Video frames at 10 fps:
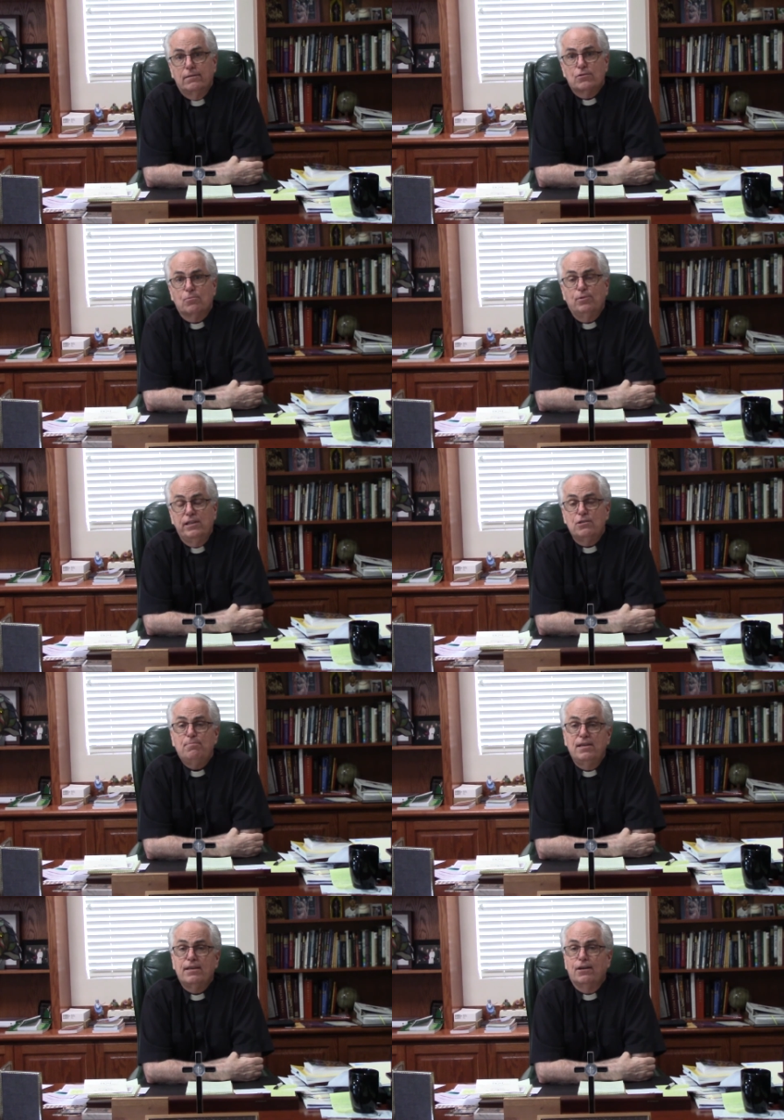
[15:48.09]
so please
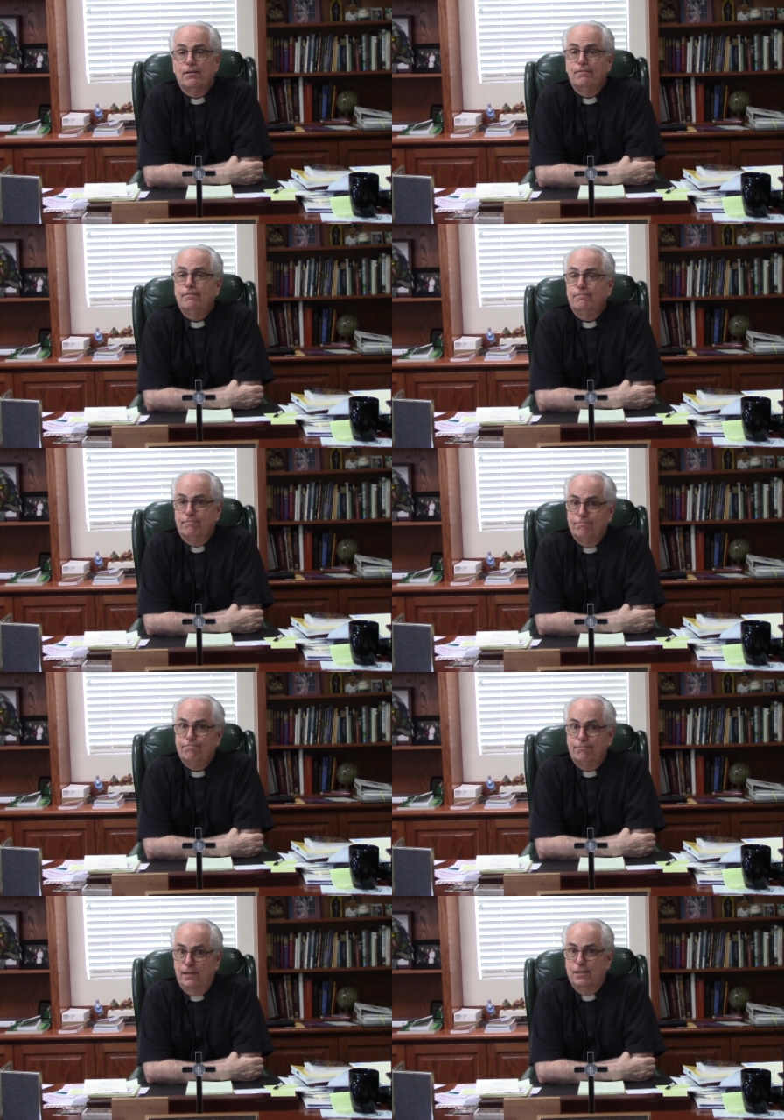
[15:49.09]
be there
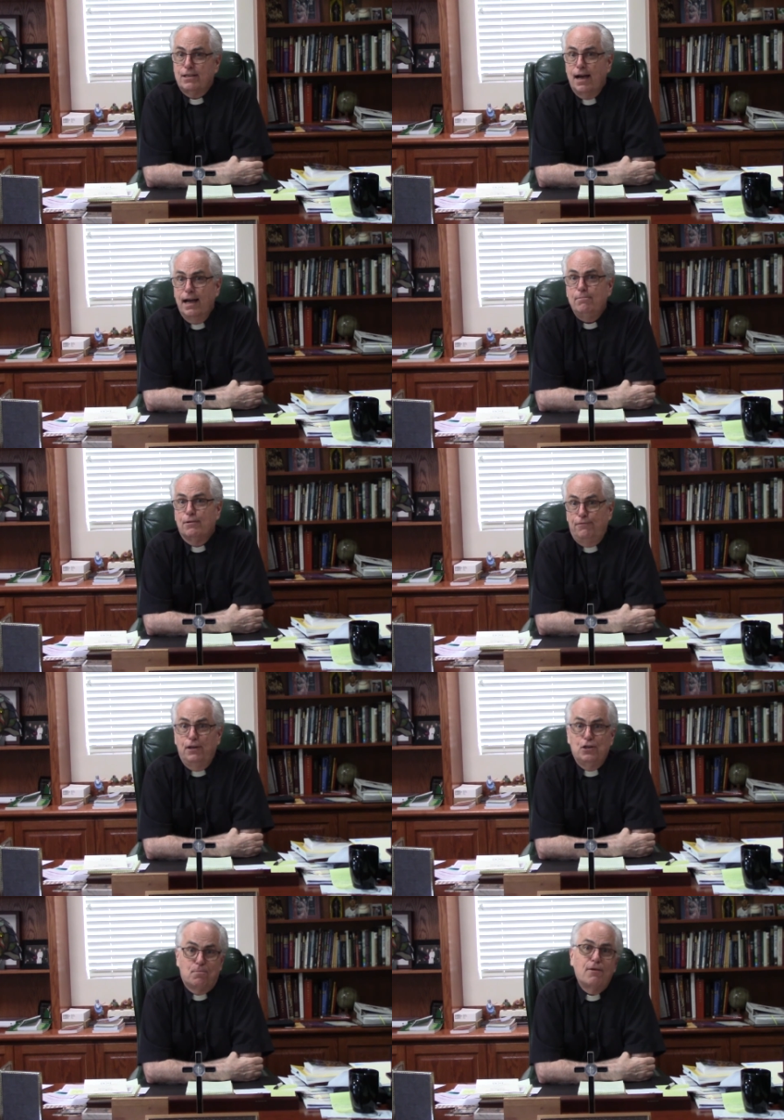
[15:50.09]
in time to
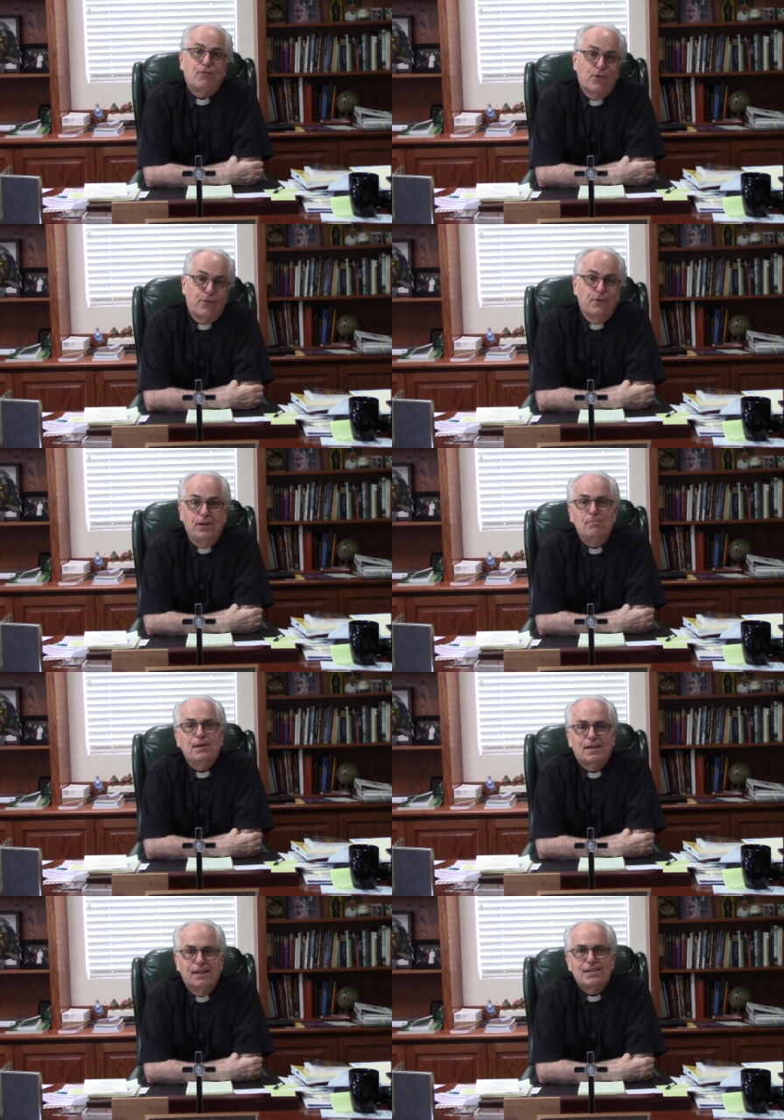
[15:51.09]
finish by 4.30
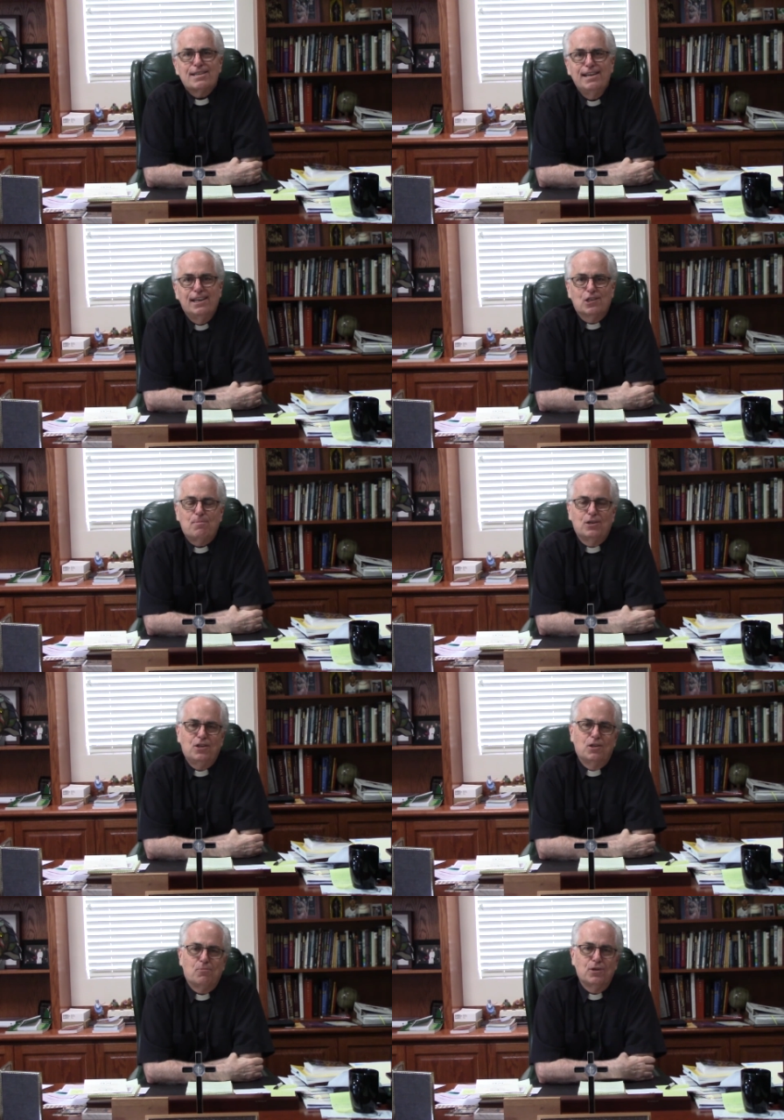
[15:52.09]
because
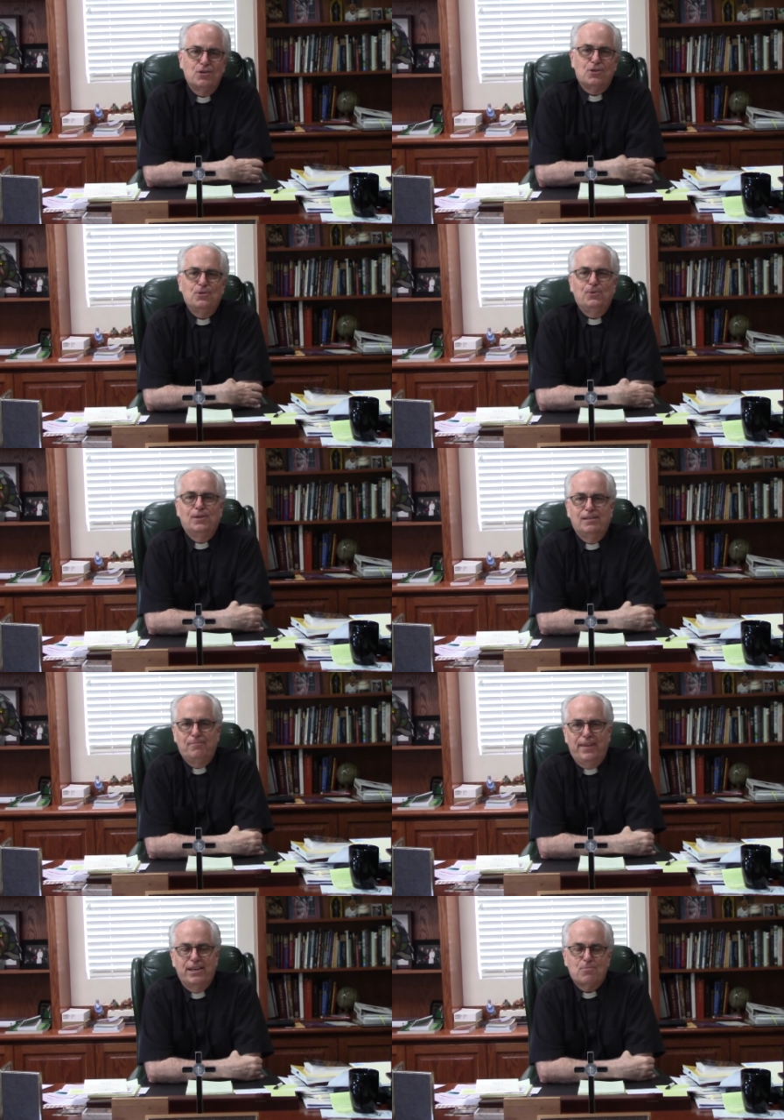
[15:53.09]
especially the priest who um,
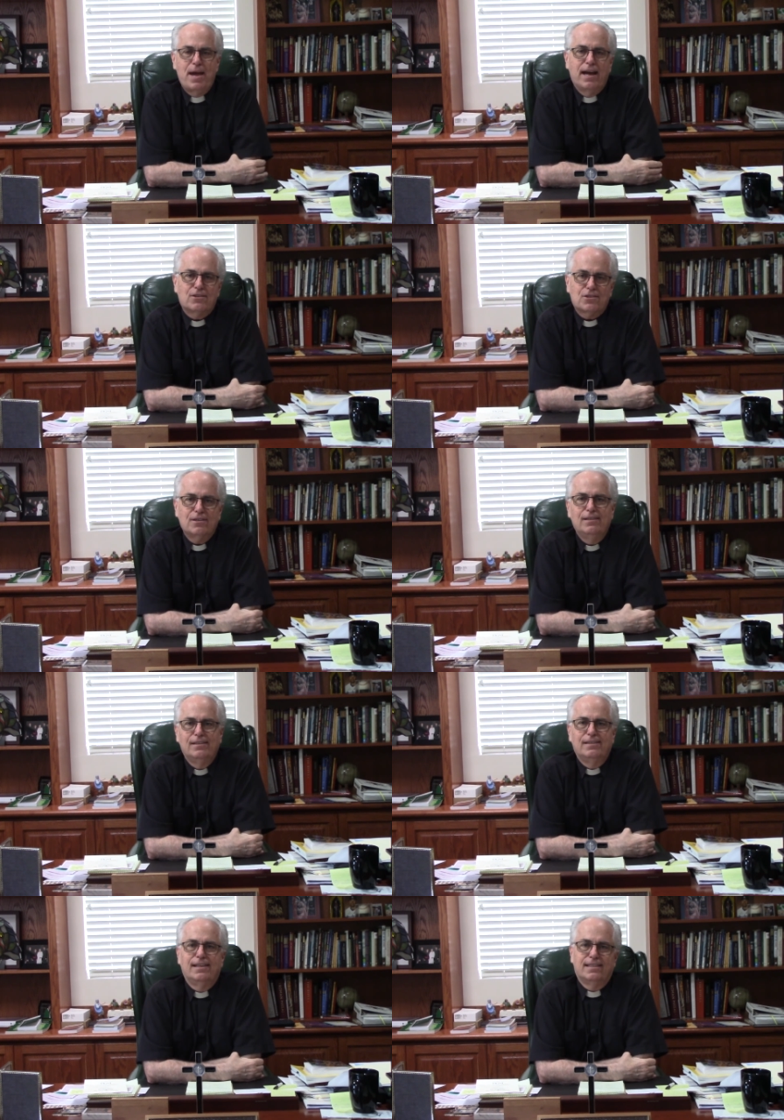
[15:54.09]
has mass
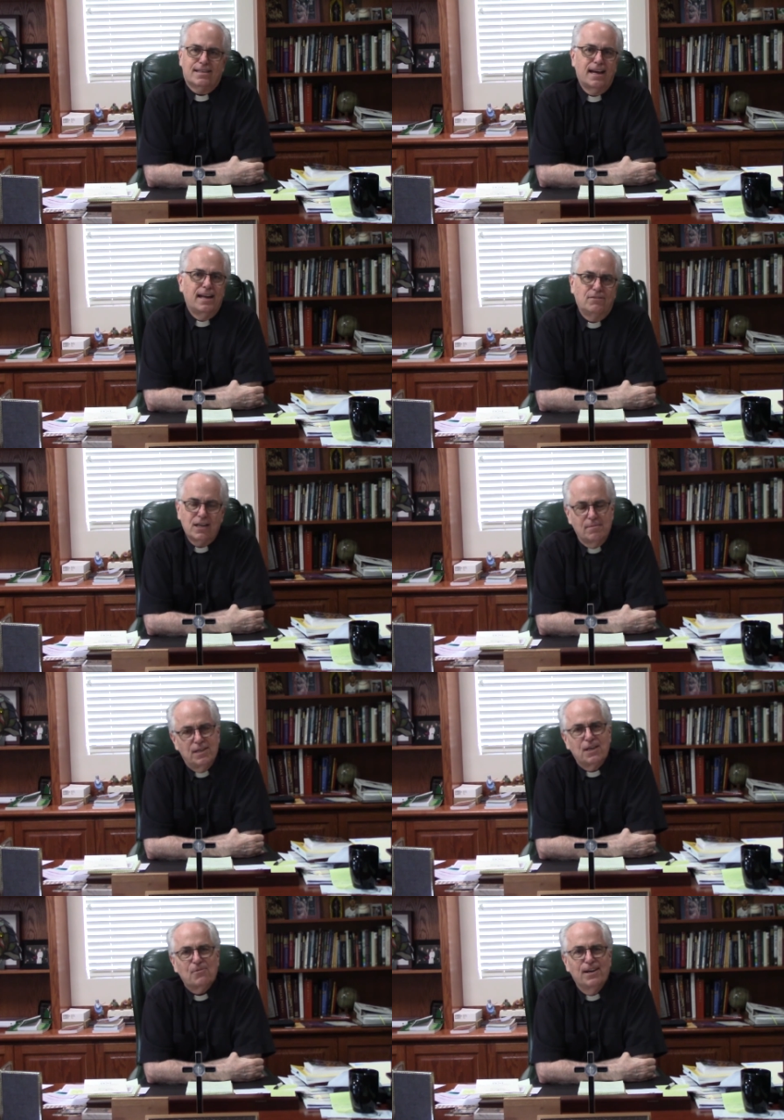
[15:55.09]
has got to have time
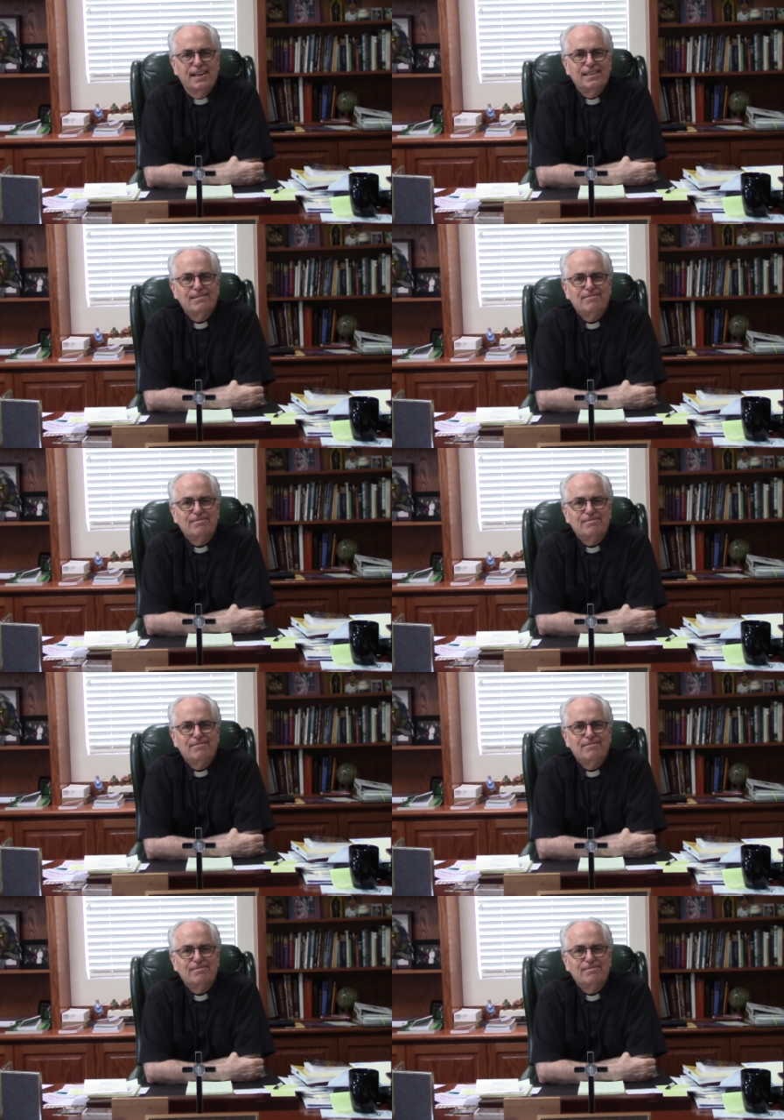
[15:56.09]
to get ready.